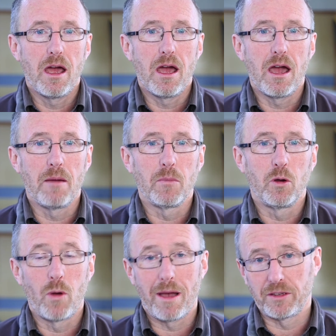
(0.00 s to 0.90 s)
um,
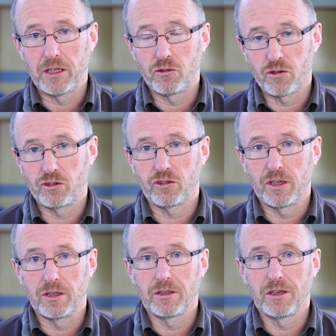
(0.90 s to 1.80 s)
who have an interest
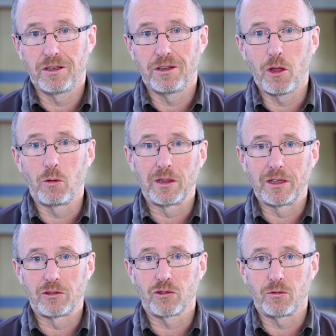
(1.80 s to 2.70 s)
in local
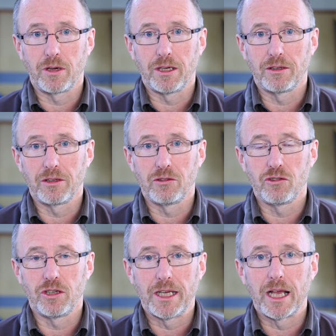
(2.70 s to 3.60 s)
history and in
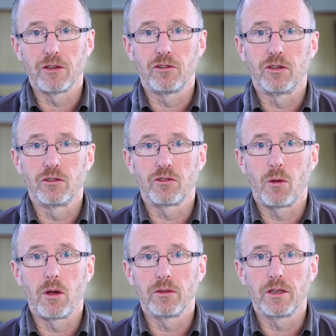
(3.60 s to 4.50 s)
genealogy and
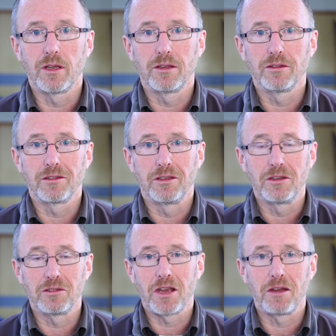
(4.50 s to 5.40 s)
so on and, and in
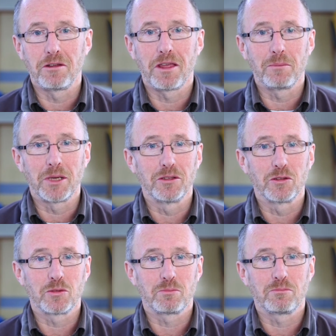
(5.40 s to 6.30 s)
this area that
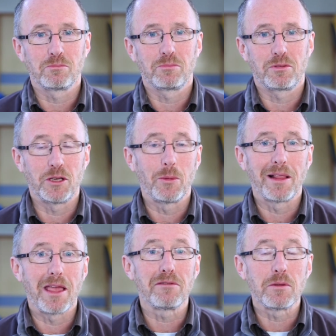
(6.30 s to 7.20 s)
means pretty
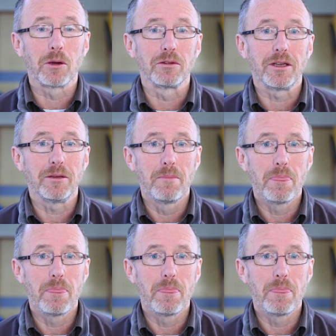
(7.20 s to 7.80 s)
well everybody.